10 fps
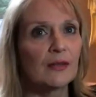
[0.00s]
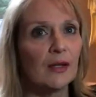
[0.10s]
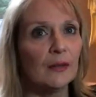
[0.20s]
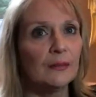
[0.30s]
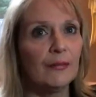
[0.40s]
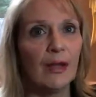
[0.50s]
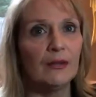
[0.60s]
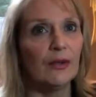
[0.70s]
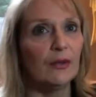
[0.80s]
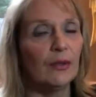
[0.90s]
So I
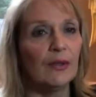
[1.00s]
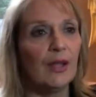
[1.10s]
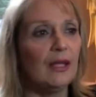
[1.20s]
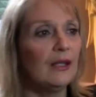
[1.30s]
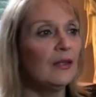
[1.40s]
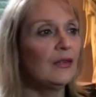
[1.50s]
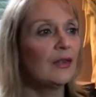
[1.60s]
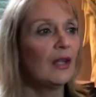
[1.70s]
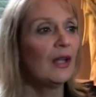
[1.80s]
don't know what that is.